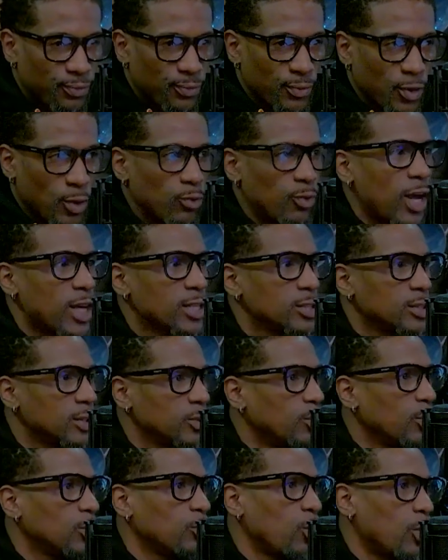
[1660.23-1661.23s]

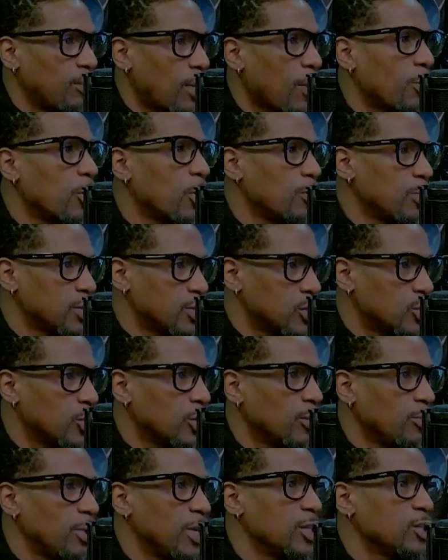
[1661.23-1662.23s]
wrestling with what my purpose is
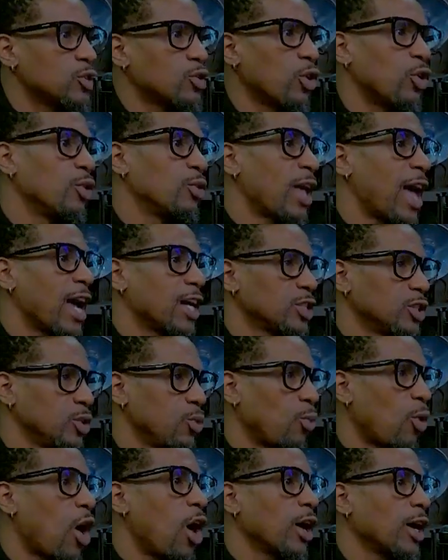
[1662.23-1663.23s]
going to be and started
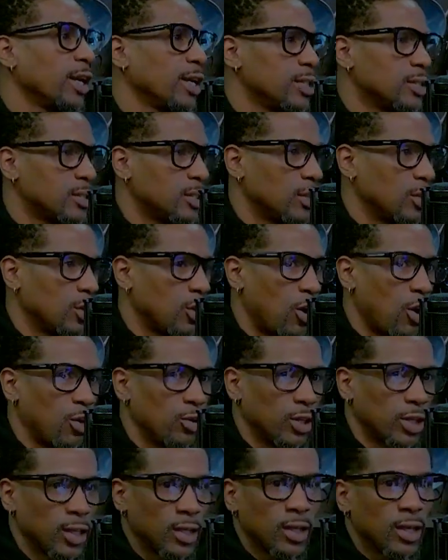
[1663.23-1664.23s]
actually walking into the
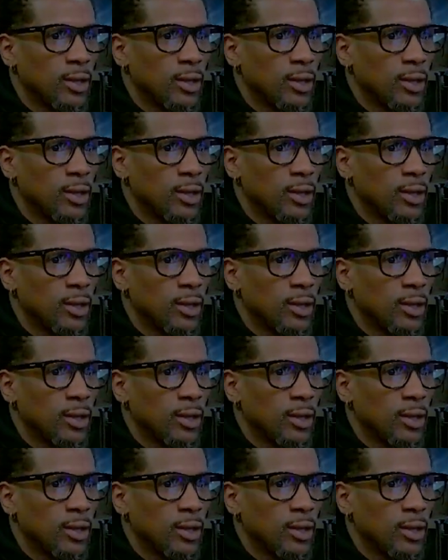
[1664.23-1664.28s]
calling